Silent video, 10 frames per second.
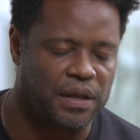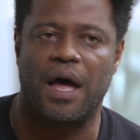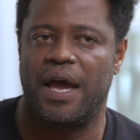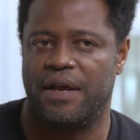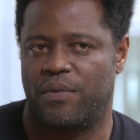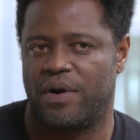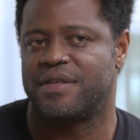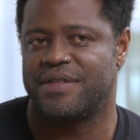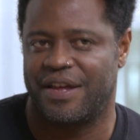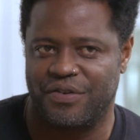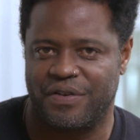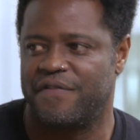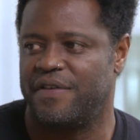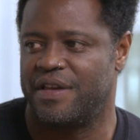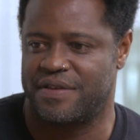line, what is essential
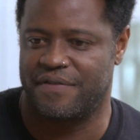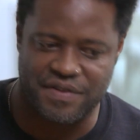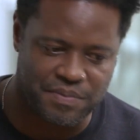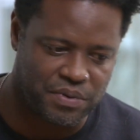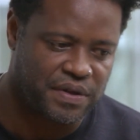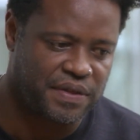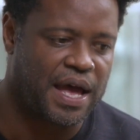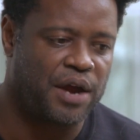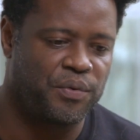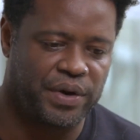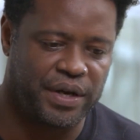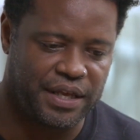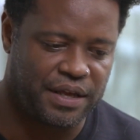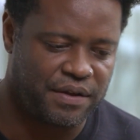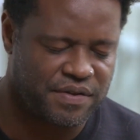and is invisible to the eye,
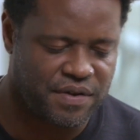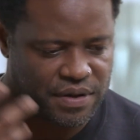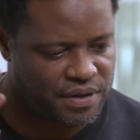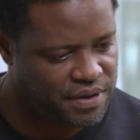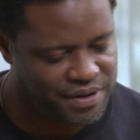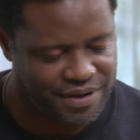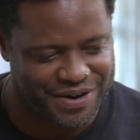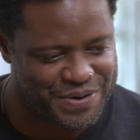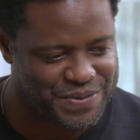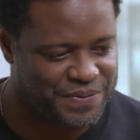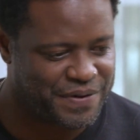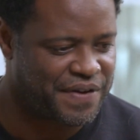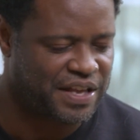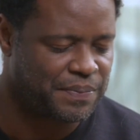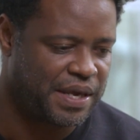really started to, you know,
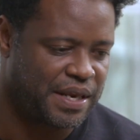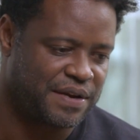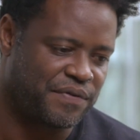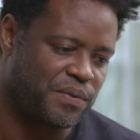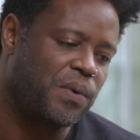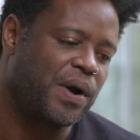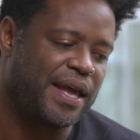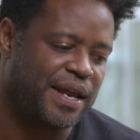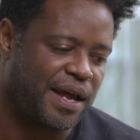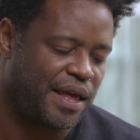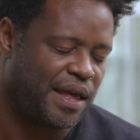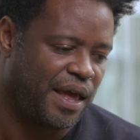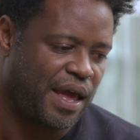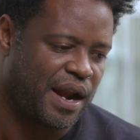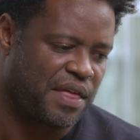affect me in a different way. And I
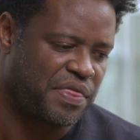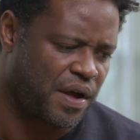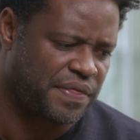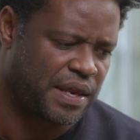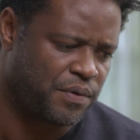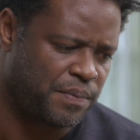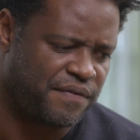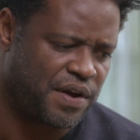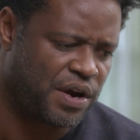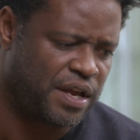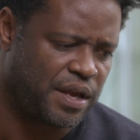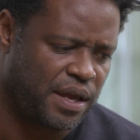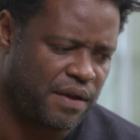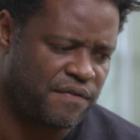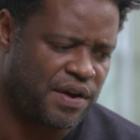thought that it would be very,
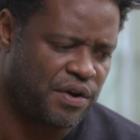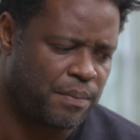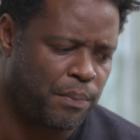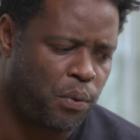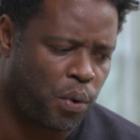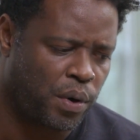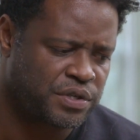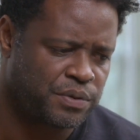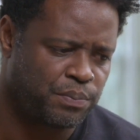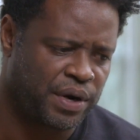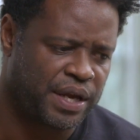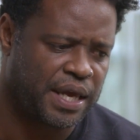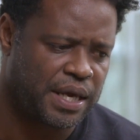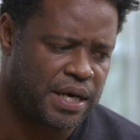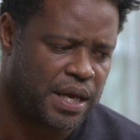very important to bring
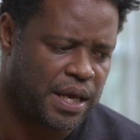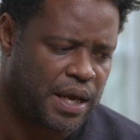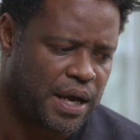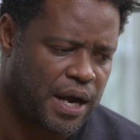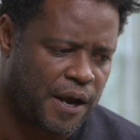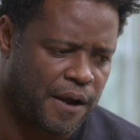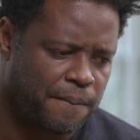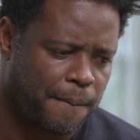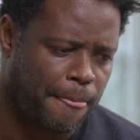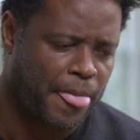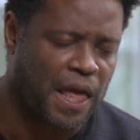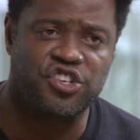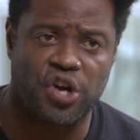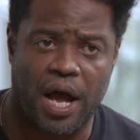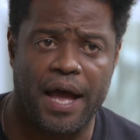in a
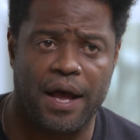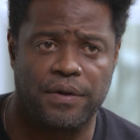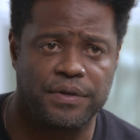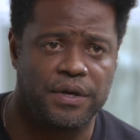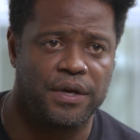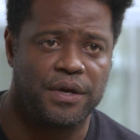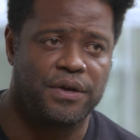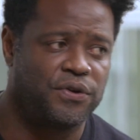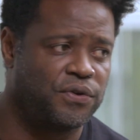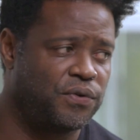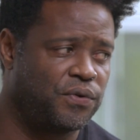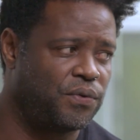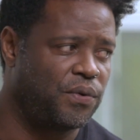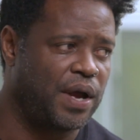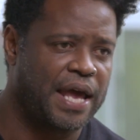child
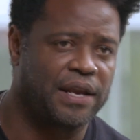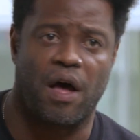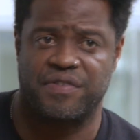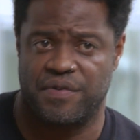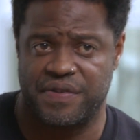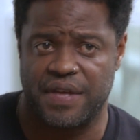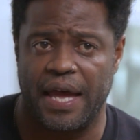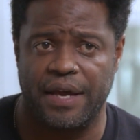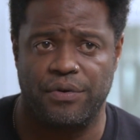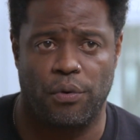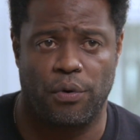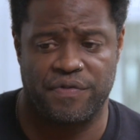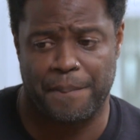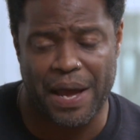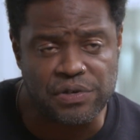who had lost her sight or
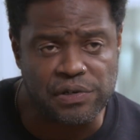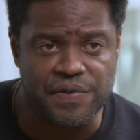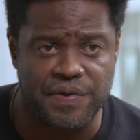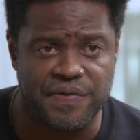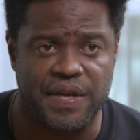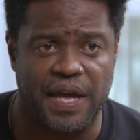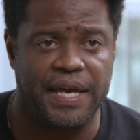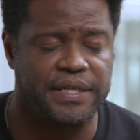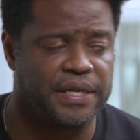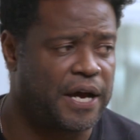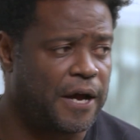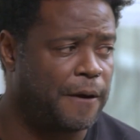is about to lose her sight,